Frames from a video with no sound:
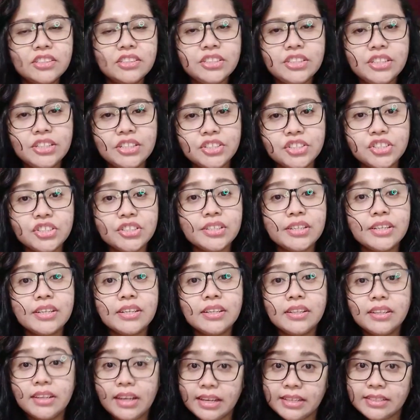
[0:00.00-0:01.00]
teaching
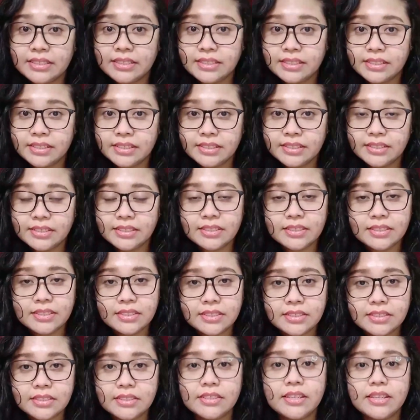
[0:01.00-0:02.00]

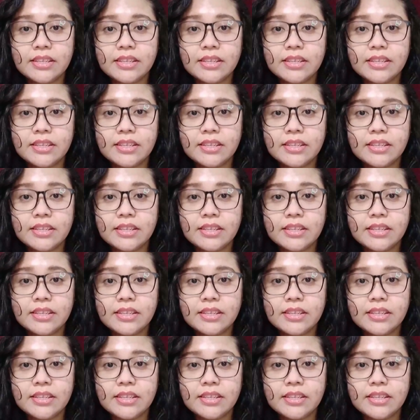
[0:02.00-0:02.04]
license